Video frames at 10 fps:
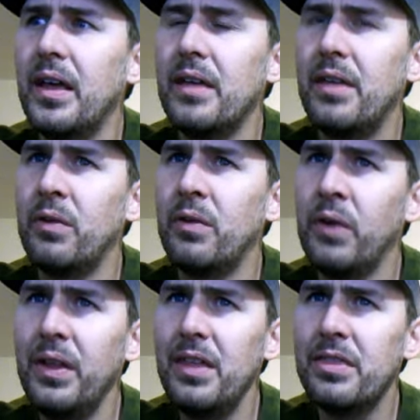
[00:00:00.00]
They
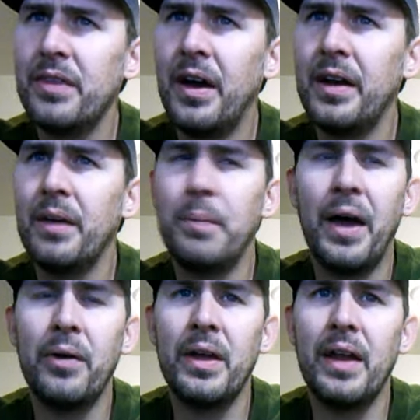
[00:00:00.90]
really thought
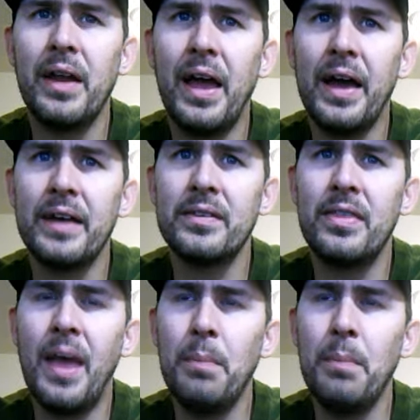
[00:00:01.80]
about it as
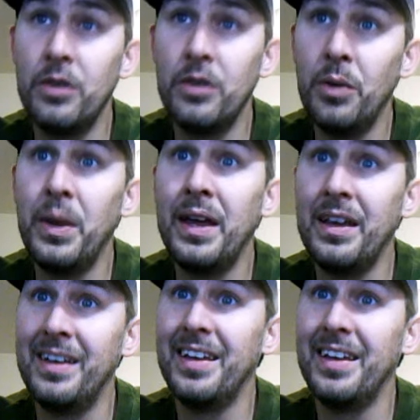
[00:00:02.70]
them doing